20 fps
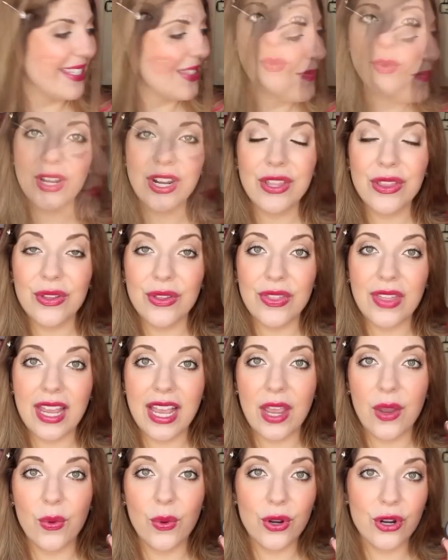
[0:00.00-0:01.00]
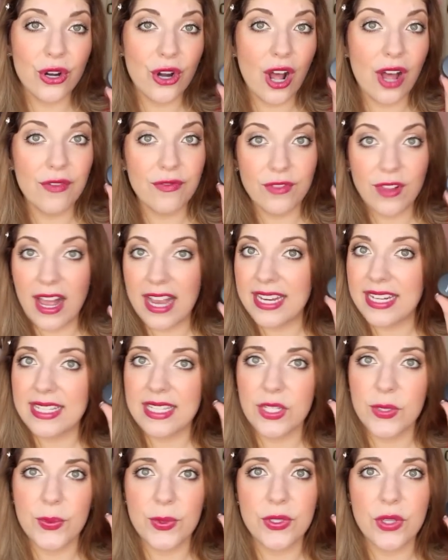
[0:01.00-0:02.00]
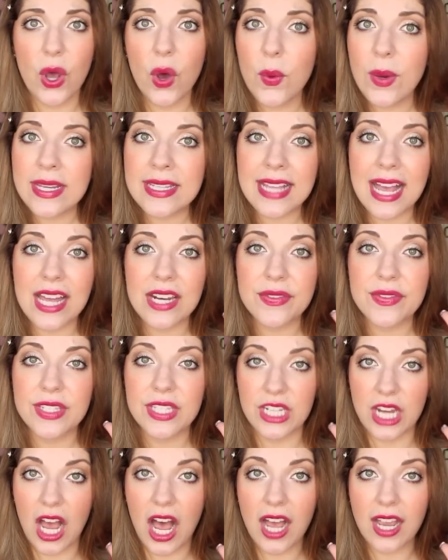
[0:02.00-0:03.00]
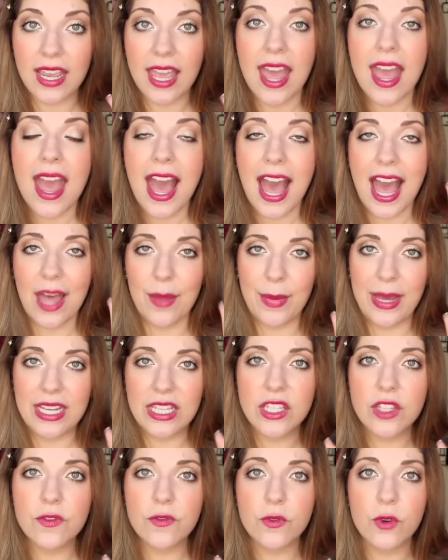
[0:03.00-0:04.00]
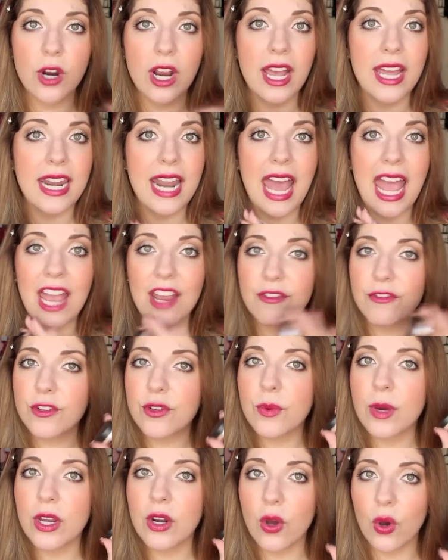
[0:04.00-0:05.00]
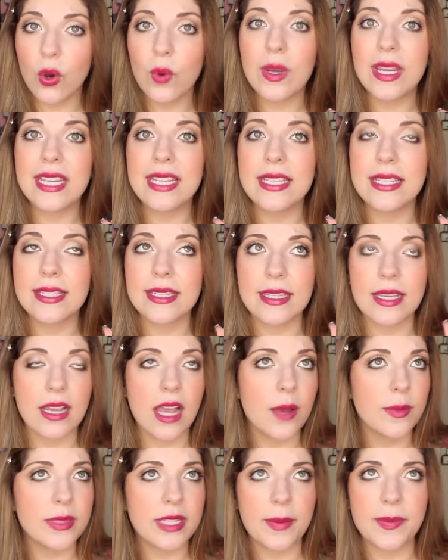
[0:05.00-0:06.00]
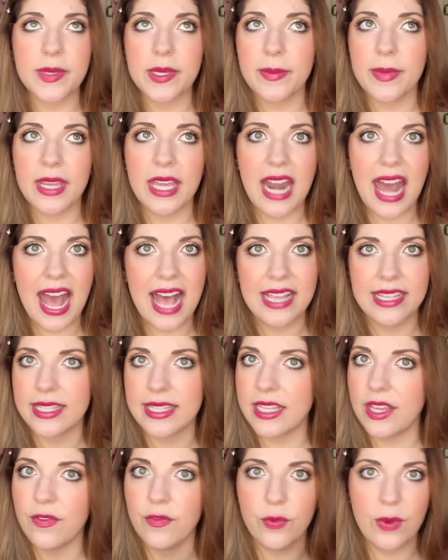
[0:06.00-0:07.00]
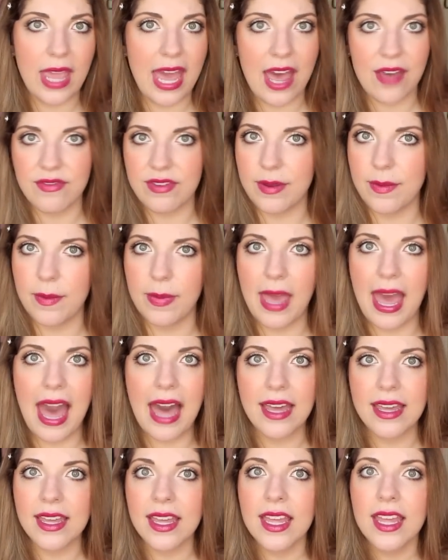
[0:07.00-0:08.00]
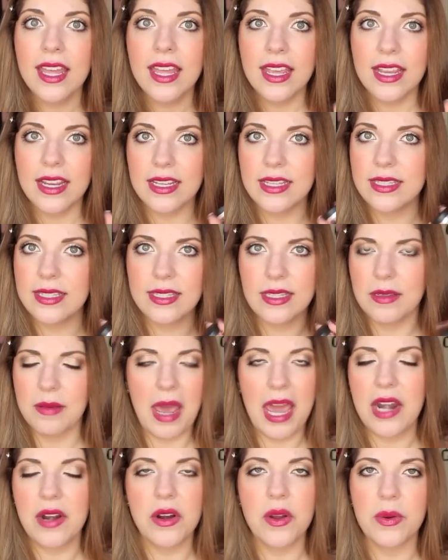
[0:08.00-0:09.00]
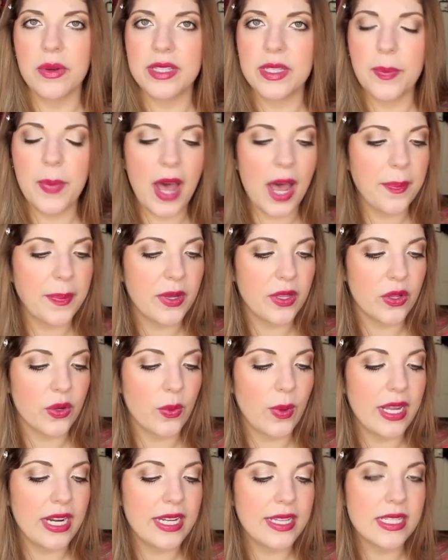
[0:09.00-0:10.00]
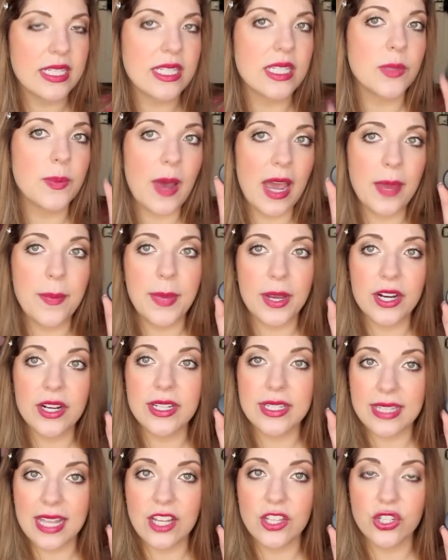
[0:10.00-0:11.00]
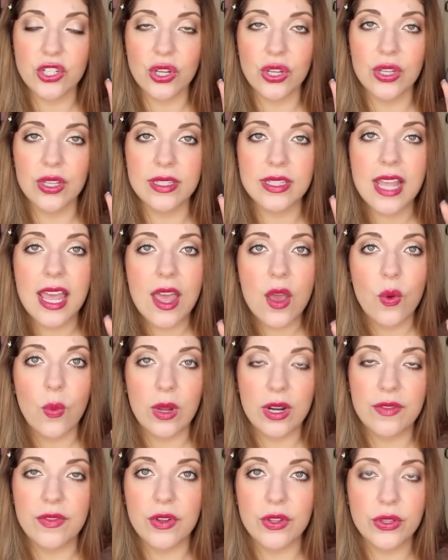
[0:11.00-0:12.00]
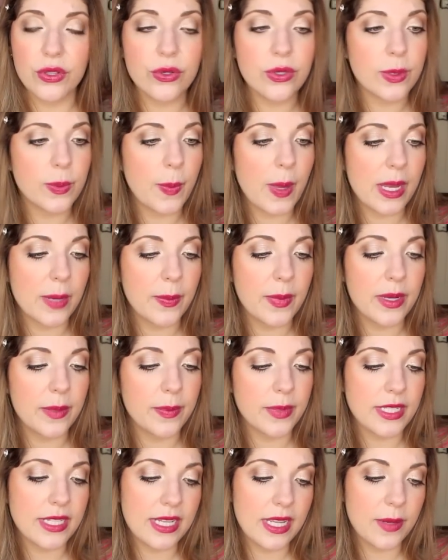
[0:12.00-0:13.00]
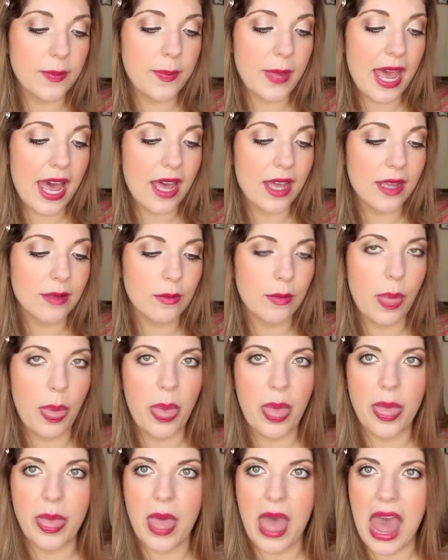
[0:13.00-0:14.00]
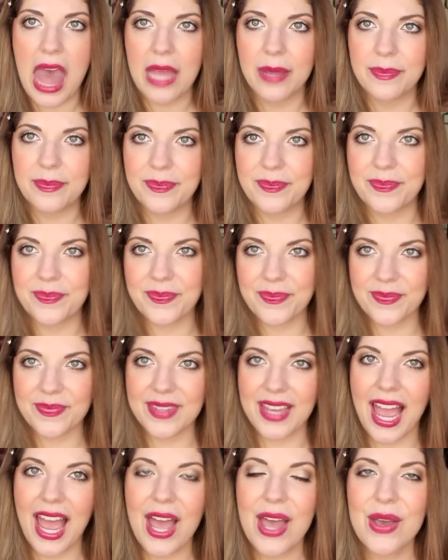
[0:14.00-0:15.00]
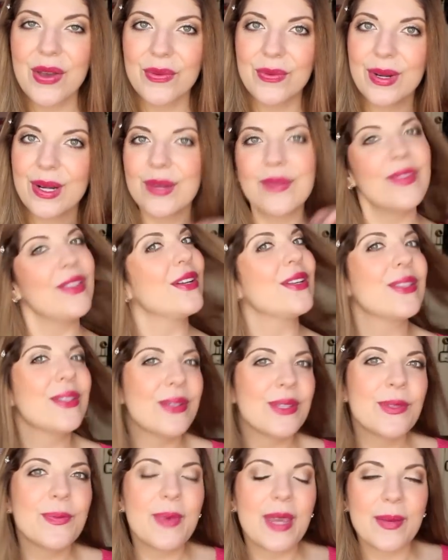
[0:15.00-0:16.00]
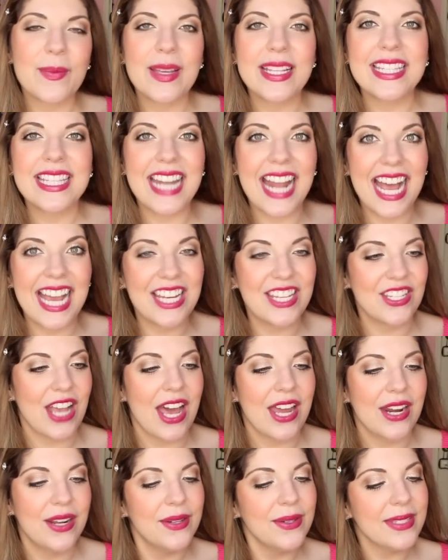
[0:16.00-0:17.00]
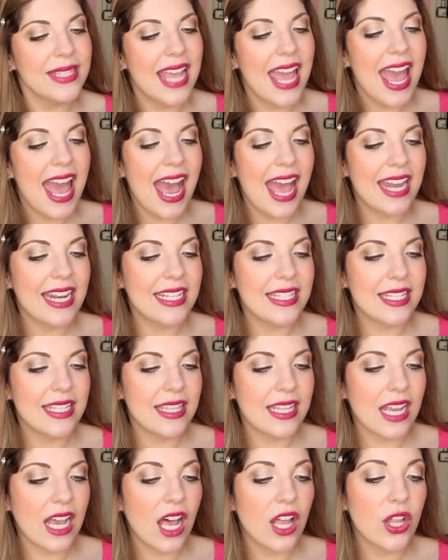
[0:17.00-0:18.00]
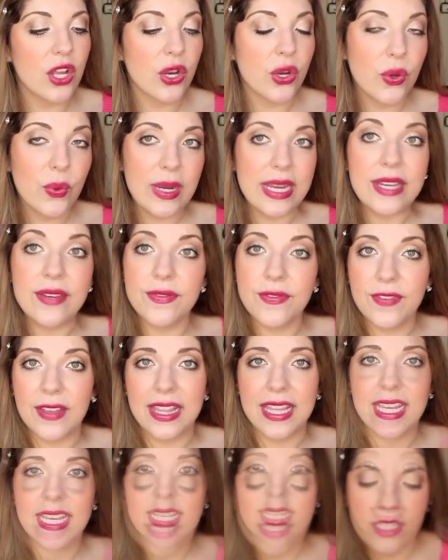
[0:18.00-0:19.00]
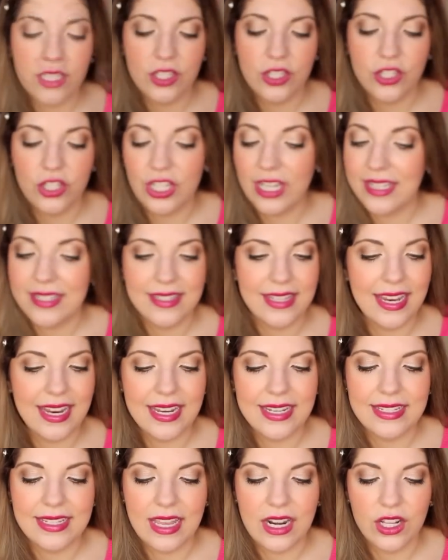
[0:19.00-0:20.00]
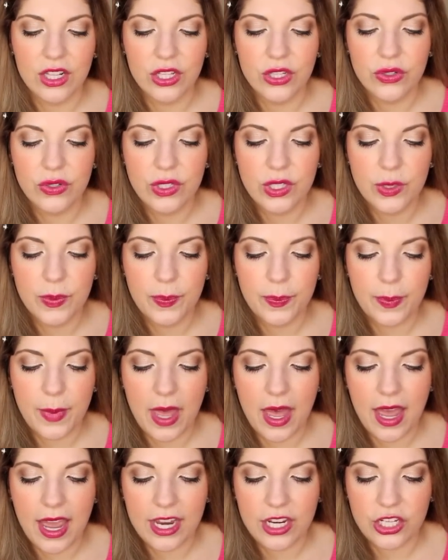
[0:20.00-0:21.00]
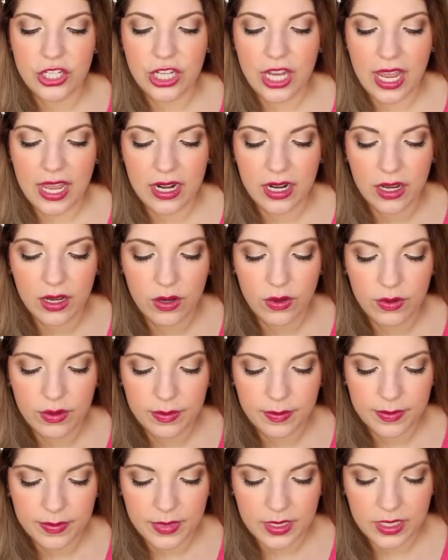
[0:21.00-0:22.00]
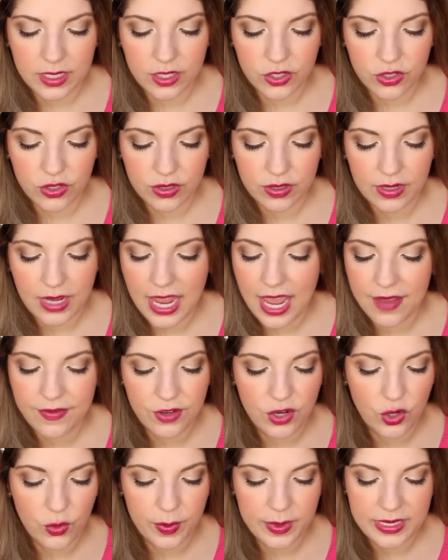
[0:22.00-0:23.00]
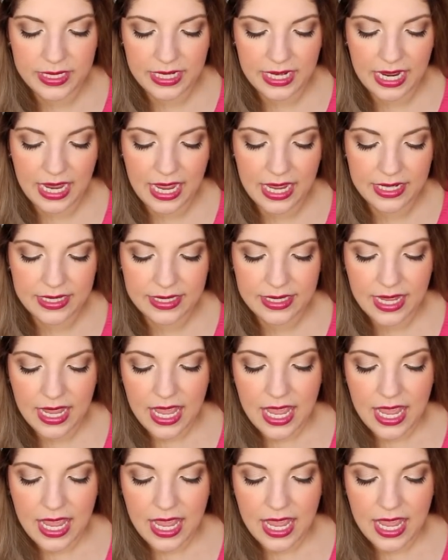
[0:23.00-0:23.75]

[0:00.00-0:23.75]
And one other thing I ordered offline, because this was always out of stock at my Sephora, and everyone always comes up to me and asks if we have it in back. Because, I don't know, it's a popular one, and this is by Bare Essentials, one of their loose pigmented eyeshadows, and it's in the color Queen Phyllis. This is just, like I said, a loose eyeshadow. I haven't opened it yet.